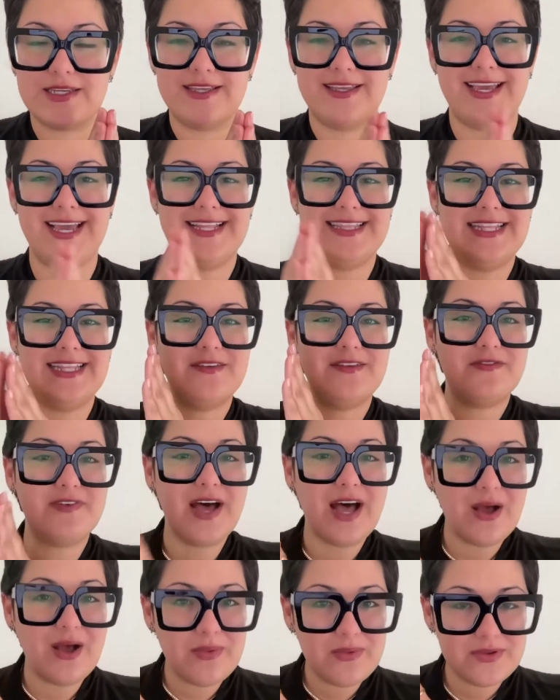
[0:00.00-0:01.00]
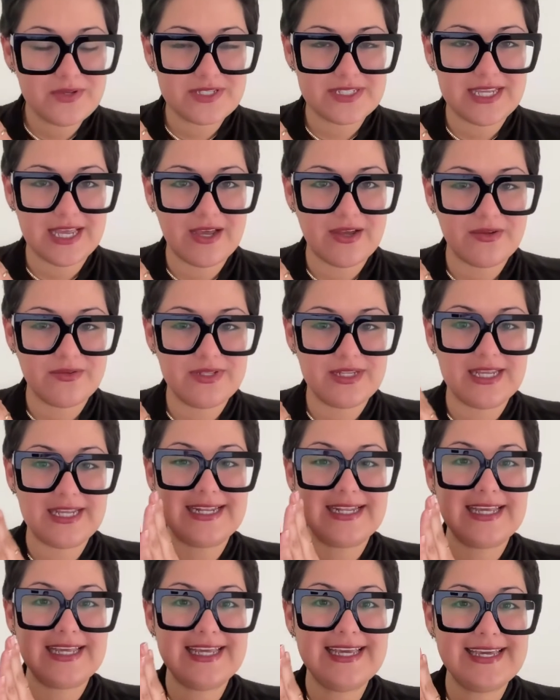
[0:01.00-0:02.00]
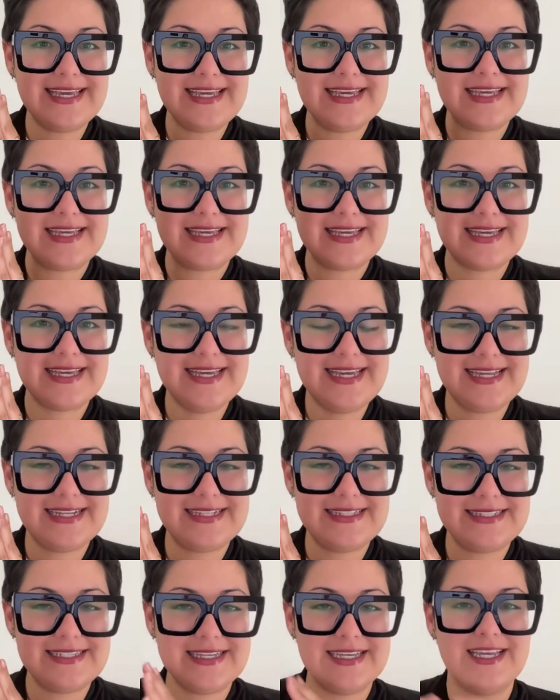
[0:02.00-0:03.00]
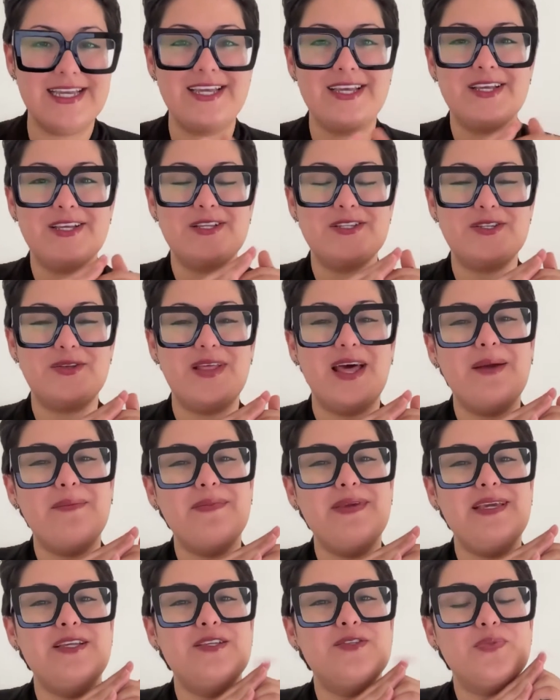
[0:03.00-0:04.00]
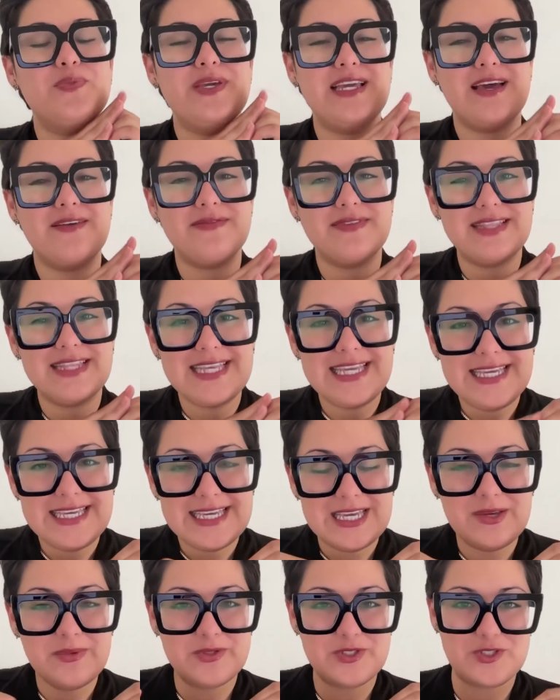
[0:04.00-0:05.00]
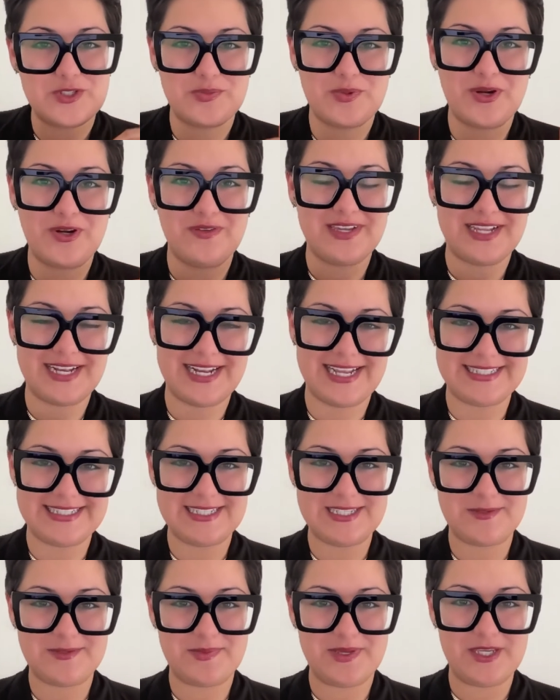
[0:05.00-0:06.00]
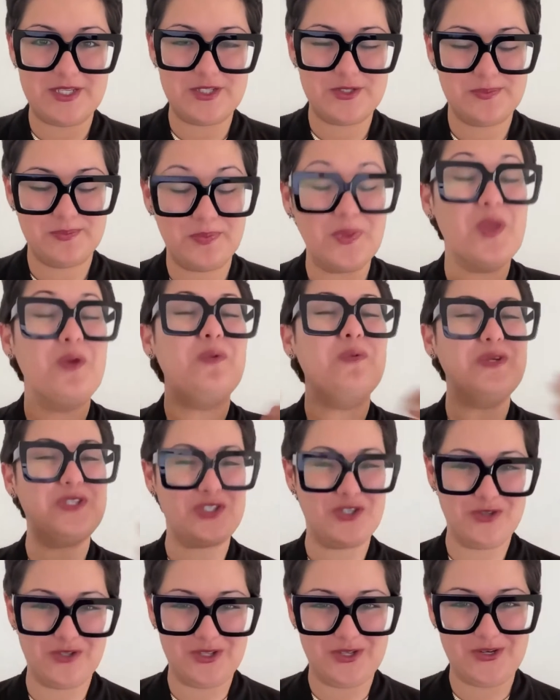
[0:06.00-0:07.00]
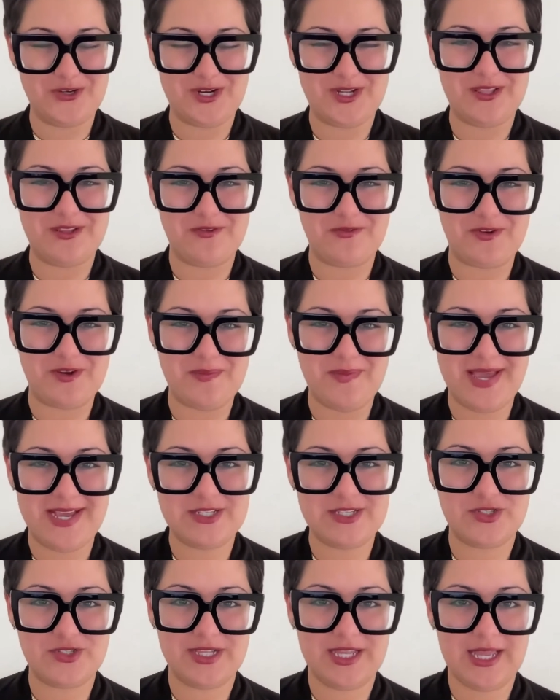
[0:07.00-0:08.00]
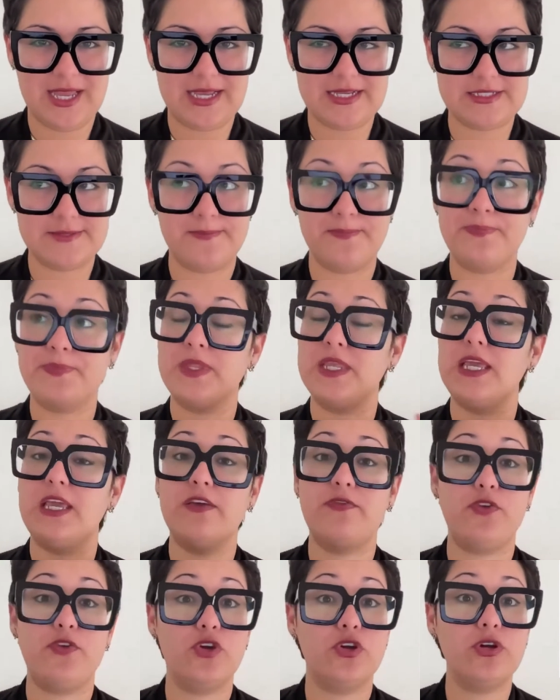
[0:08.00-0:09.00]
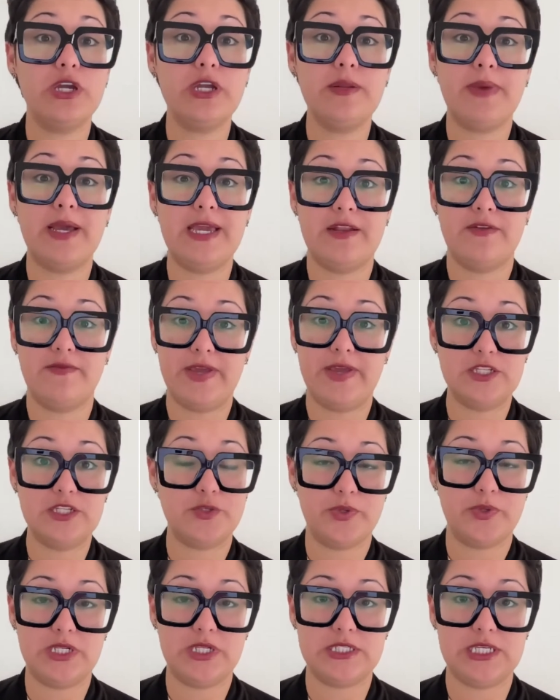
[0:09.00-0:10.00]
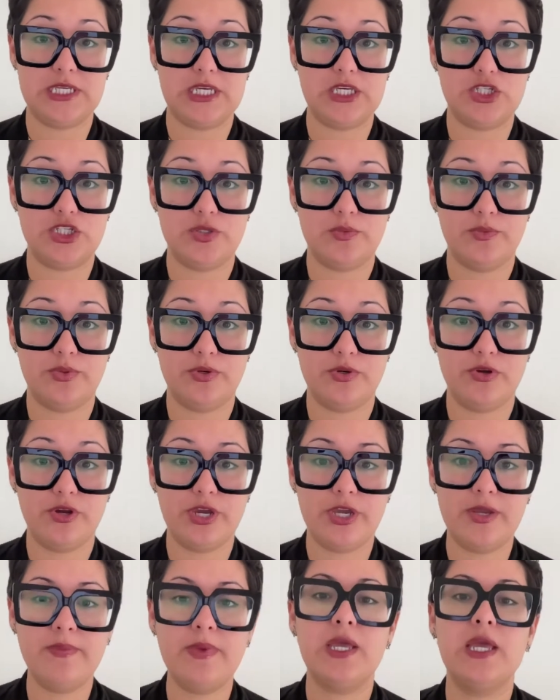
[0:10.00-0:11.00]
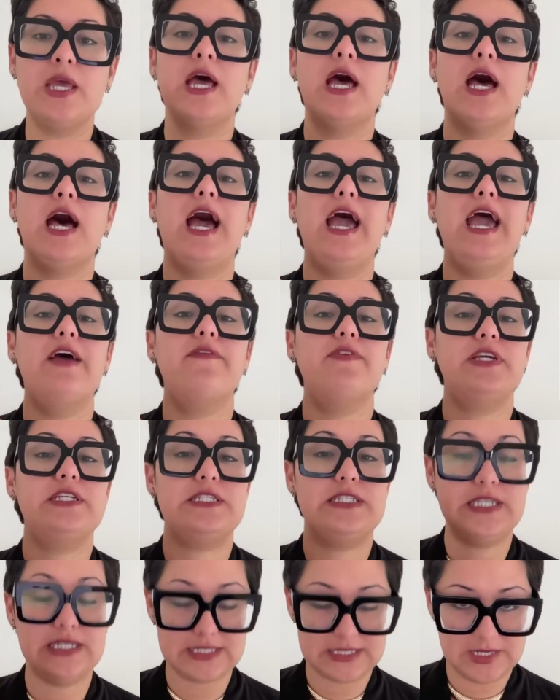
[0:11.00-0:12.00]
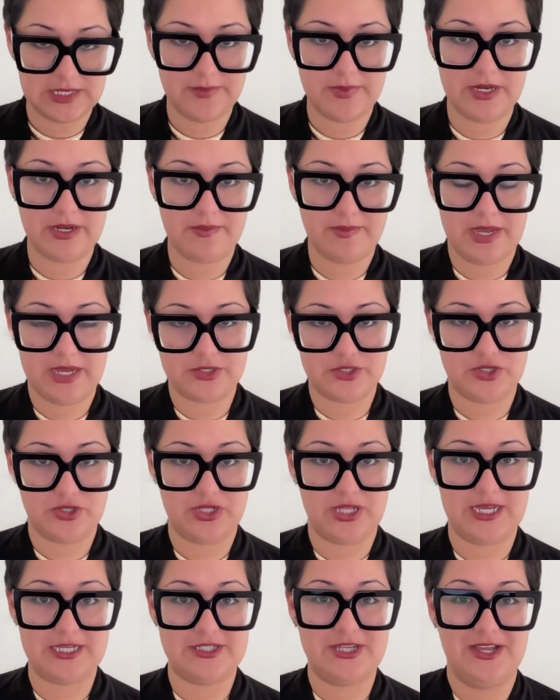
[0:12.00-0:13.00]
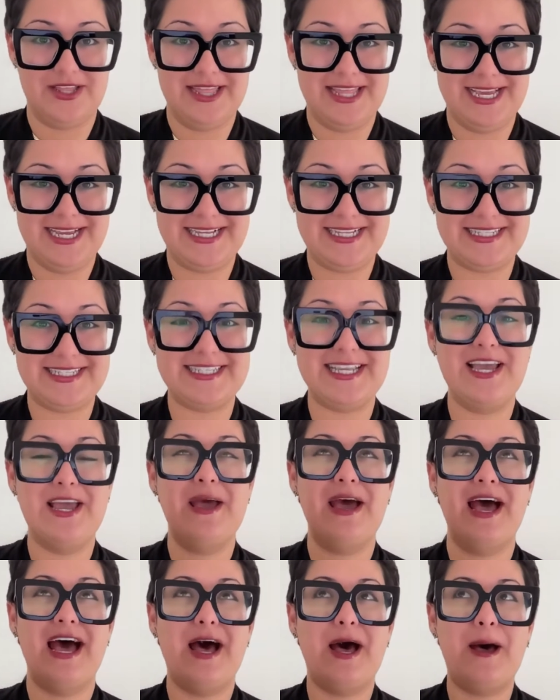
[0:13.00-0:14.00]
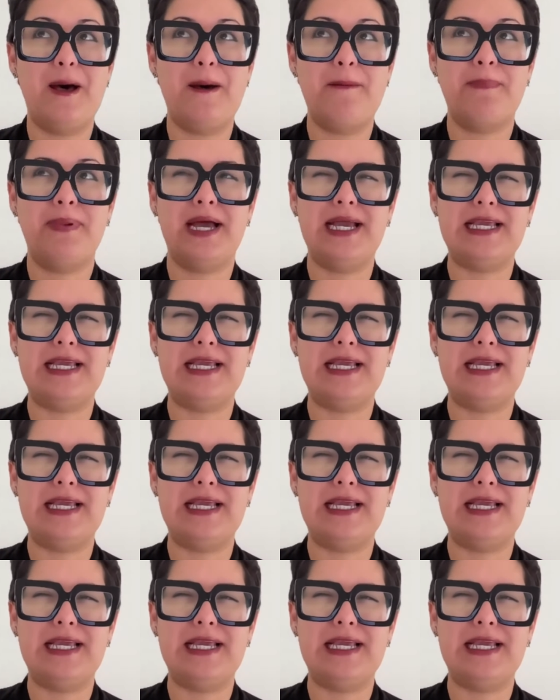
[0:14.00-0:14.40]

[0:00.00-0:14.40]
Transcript: and then the vowel sound in it. So that means we have linking, which is part of connected speech, which you'll learn in the free masterclass. If you're in my advanced pronunciation program, I have a 60-minute masterclass on this. I